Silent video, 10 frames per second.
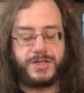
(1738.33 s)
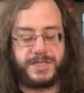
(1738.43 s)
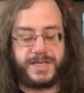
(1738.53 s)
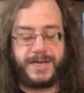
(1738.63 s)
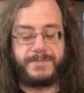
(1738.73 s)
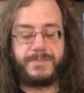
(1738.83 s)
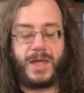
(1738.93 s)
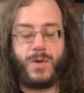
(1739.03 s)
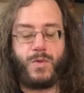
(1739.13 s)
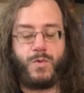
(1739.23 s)
she said,
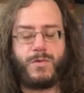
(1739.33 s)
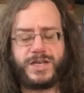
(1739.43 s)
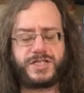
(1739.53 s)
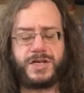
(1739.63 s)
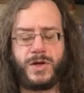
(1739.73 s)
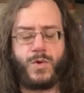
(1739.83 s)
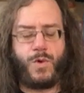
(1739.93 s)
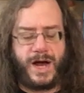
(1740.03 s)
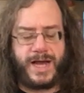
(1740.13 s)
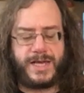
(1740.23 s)
We wish to know
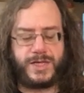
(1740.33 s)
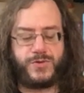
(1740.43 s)
why